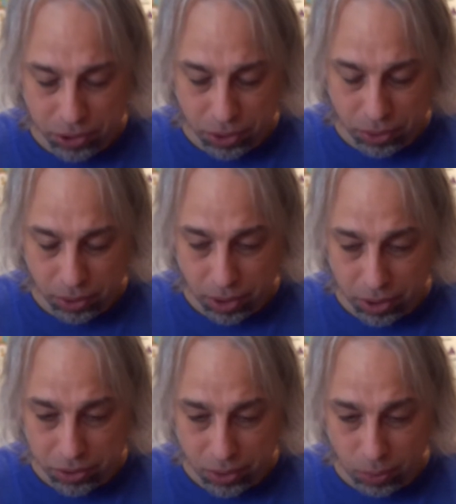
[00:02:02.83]
2
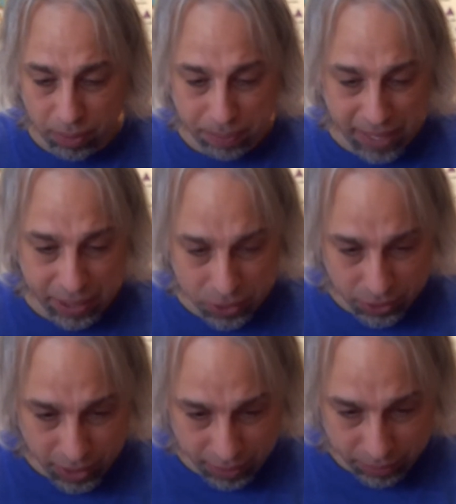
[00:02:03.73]
cards in 1 penny
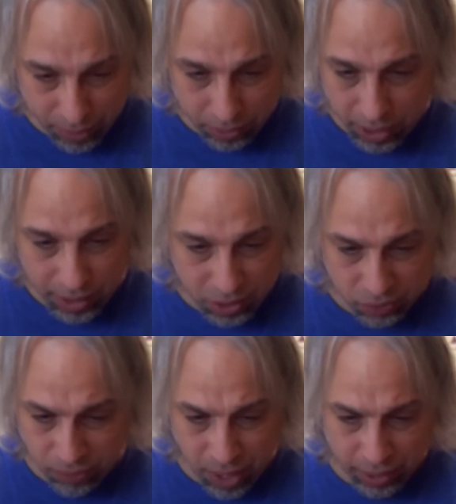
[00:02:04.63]
sleeve. Okay, that's
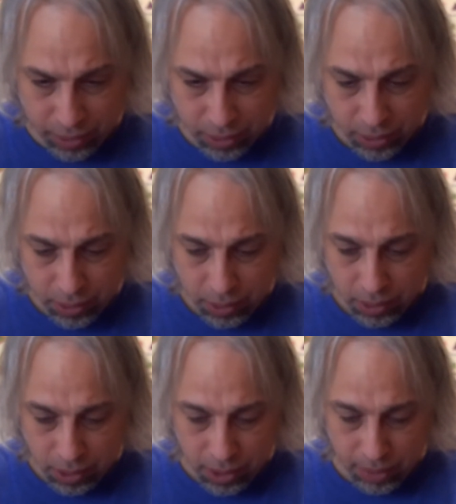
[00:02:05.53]
fine.
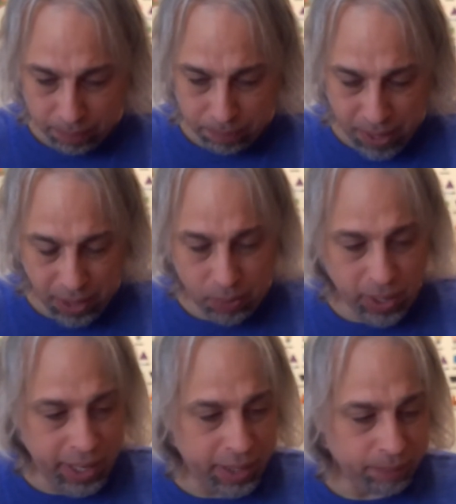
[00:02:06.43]

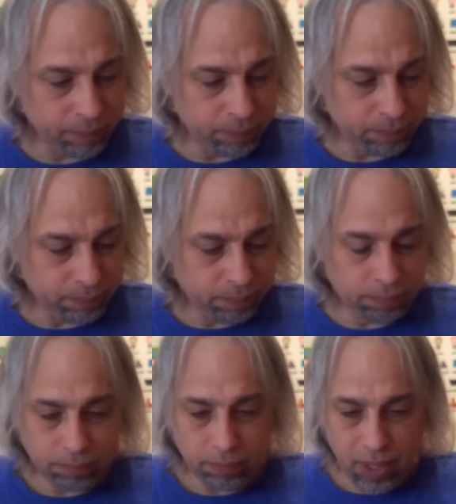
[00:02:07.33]
Anyway,
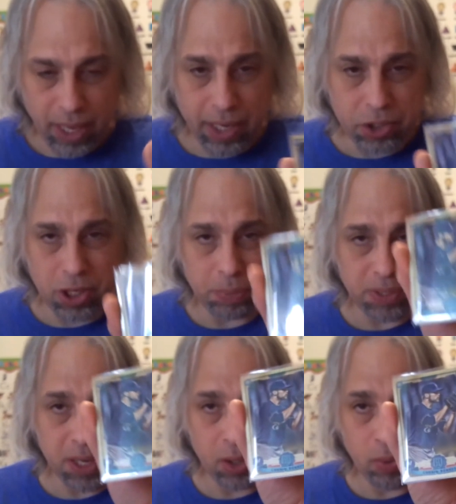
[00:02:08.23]
a
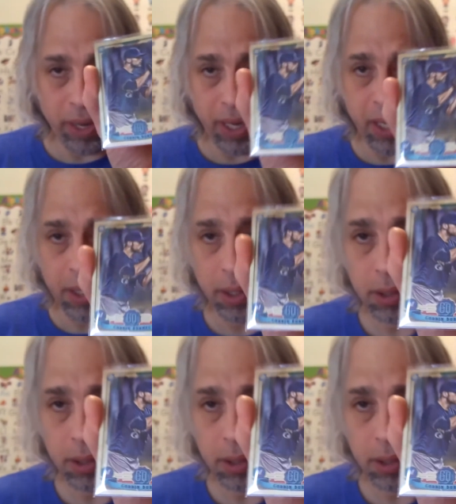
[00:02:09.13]
Gypsy Queen,